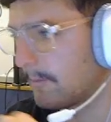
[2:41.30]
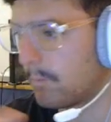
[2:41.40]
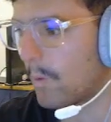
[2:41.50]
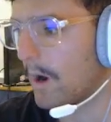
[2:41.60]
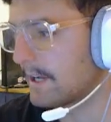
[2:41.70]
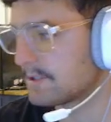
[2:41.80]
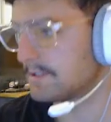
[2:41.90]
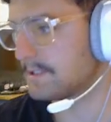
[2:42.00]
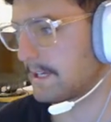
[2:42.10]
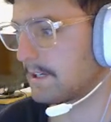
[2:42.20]
why I
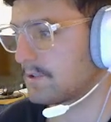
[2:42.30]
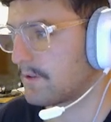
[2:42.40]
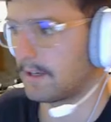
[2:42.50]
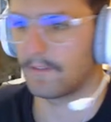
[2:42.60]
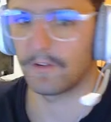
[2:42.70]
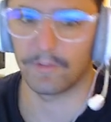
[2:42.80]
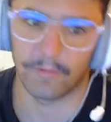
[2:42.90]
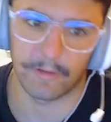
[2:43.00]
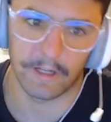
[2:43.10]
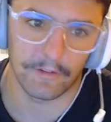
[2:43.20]
shouldn't take a trade in those sort
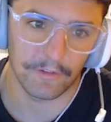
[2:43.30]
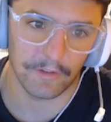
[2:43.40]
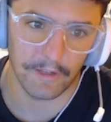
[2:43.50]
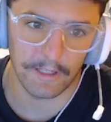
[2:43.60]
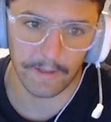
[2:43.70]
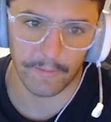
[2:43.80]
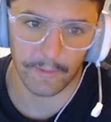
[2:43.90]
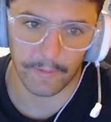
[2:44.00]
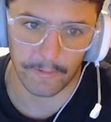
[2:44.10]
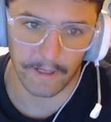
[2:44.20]
of ranges. So anyway, we
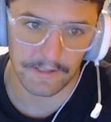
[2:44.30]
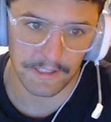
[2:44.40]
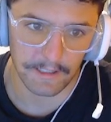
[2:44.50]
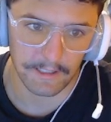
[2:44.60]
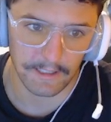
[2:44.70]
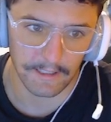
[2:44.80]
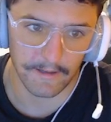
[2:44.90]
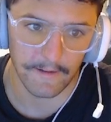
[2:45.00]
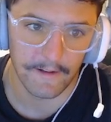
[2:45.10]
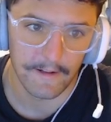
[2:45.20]
were ranging in here.